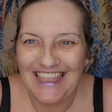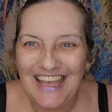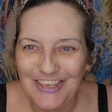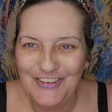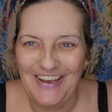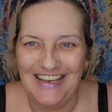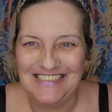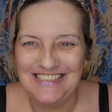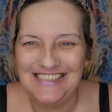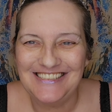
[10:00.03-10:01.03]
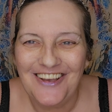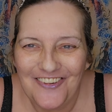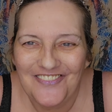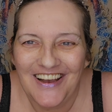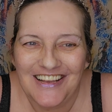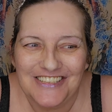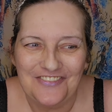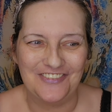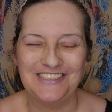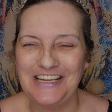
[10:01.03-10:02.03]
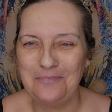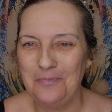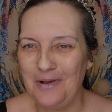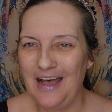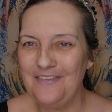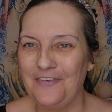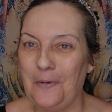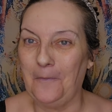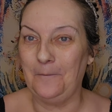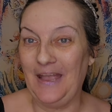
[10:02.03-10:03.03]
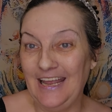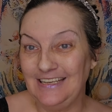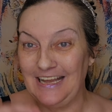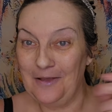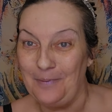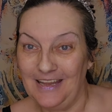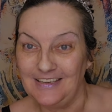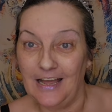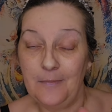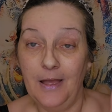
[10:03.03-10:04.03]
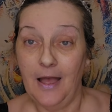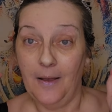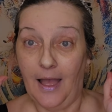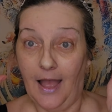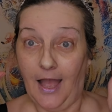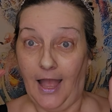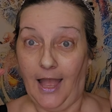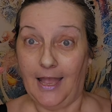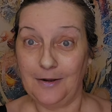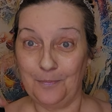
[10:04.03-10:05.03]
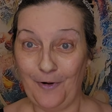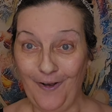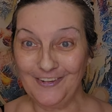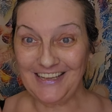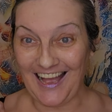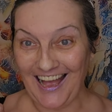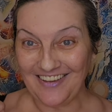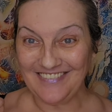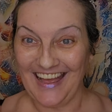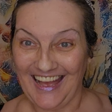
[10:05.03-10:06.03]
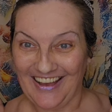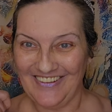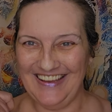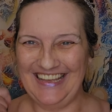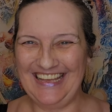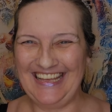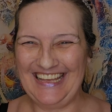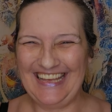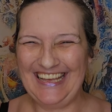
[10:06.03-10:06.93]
Thank you guys so much for stopping by for painted time, painted time, and brawl time now.